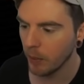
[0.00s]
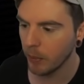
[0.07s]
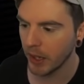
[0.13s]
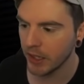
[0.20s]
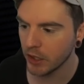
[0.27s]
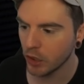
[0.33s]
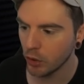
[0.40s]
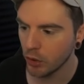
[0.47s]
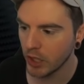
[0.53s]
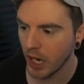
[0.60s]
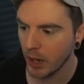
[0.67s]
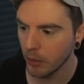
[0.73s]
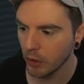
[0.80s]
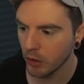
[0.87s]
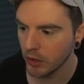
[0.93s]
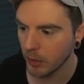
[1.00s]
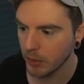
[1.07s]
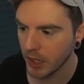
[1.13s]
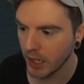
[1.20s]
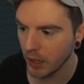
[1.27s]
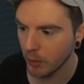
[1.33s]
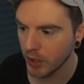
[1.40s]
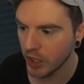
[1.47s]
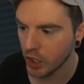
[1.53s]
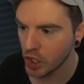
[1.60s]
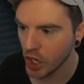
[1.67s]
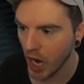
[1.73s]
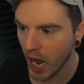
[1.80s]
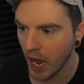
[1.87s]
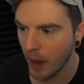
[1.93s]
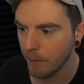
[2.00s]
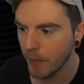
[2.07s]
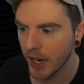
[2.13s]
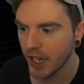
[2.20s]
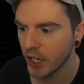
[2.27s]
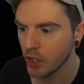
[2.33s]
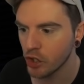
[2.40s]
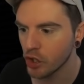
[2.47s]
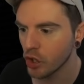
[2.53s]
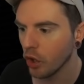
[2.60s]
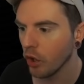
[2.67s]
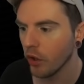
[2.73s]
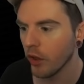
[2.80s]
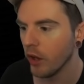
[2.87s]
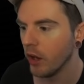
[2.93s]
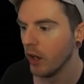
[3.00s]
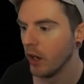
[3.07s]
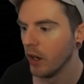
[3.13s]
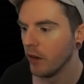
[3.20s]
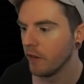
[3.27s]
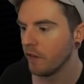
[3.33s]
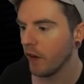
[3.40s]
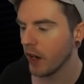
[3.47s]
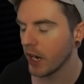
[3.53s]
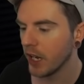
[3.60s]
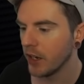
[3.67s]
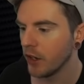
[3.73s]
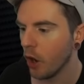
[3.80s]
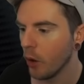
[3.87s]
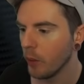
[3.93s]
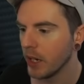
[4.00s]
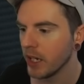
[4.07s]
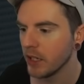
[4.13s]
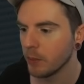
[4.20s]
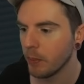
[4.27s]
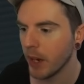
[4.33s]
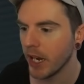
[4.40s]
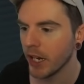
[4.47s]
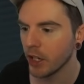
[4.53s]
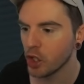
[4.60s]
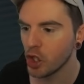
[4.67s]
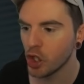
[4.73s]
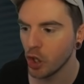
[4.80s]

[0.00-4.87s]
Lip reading: I'm playing two tables, I'm dealing with the chat, I'm making sure that fucking nobody's being